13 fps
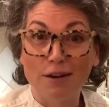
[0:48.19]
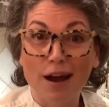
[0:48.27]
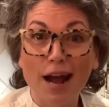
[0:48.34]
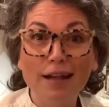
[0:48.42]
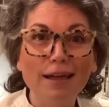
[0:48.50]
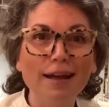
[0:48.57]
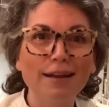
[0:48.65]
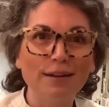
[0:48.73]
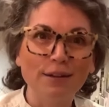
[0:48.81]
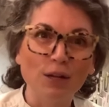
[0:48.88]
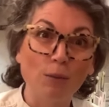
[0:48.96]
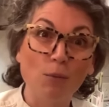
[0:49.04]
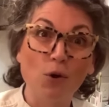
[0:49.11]
I like it a
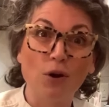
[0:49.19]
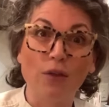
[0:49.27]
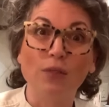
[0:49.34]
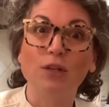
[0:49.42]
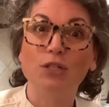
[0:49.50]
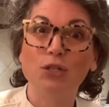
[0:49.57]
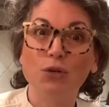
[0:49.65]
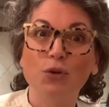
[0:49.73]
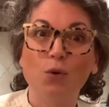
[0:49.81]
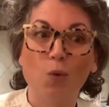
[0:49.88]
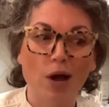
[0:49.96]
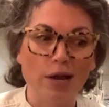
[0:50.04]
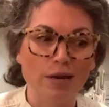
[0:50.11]
little more on the 2 to
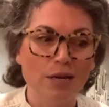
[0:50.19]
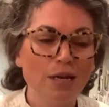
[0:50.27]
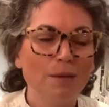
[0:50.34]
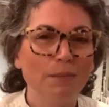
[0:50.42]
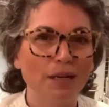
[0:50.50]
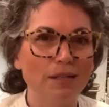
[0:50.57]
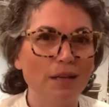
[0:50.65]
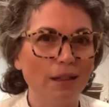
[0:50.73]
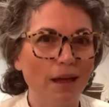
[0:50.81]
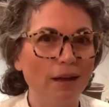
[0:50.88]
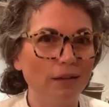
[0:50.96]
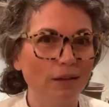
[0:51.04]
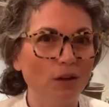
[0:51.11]
1 because I
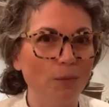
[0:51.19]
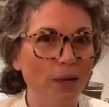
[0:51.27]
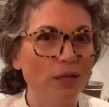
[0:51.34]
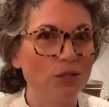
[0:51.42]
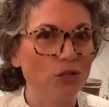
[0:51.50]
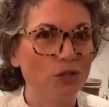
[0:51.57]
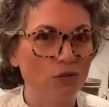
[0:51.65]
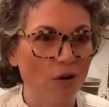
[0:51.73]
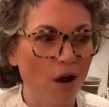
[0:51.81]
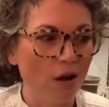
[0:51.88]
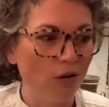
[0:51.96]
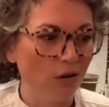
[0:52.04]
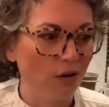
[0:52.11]
like a little bit
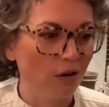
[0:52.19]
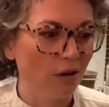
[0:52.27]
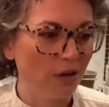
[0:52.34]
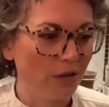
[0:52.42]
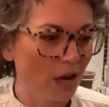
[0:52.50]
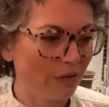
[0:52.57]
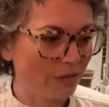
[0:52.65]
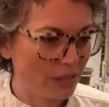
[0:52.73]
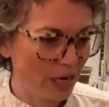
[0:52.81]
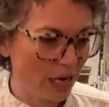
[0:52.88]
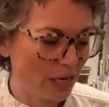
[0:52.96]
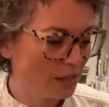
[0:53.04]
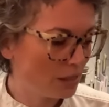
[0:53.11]
stronger of a
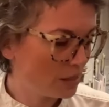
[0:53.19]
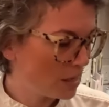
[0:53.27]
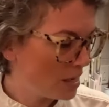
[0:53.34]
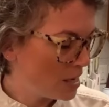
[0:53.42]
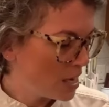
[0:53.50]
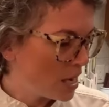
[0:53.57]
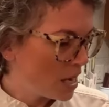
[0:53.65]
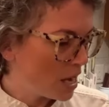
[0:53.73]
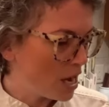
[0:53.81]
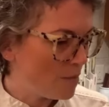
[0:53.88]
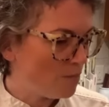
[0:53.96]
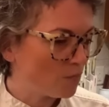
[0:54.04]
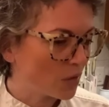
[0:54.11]
taste.
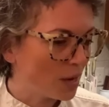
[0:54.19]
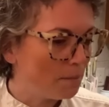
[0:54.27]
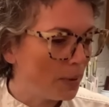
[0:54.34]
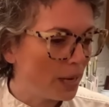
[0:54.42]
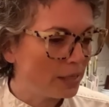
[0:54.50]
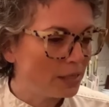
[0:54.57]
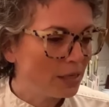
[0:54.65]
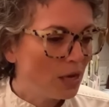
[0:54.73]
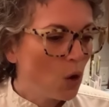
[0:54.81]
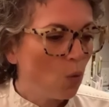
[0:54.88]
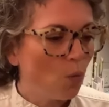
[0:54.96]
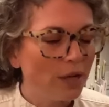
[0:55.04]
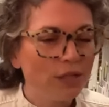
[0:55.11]
But
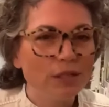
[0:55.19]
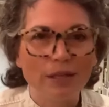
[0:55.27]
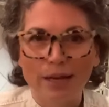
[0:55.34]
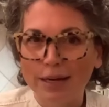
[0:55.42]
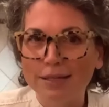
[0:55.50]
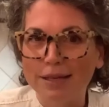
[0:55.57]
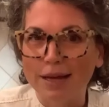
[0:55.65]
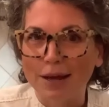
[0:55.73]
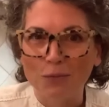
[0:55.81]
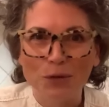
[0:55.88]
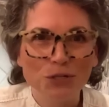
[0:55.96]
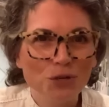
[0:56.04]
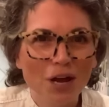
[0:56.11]
like I said,
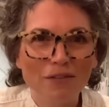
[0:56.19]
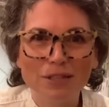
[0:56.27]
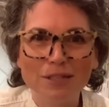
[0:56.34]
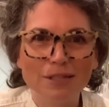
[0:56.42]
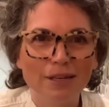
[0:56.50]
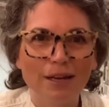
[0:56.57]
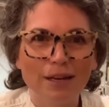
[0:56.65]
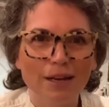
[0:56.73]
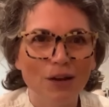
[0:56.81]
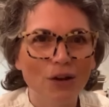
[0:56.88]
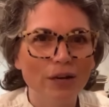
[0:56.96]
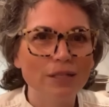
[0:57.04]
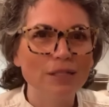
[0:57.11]
once you have this kit
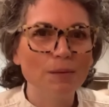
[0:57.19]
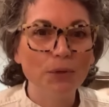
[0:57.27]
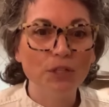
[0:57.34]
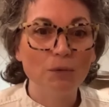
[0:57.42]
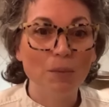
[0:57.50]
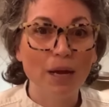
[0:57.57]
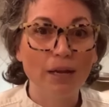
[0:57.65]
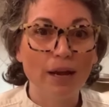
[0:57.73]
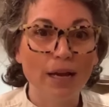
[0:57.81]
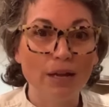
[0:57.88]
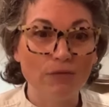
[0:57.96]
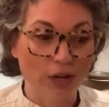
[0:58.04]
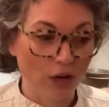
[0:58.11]
here, it's simple to make
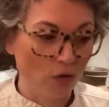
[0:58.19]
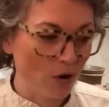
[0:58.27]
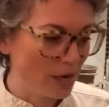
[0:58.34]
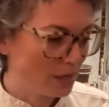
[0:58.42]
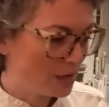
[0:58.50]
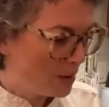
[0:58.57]
any vinaigrette.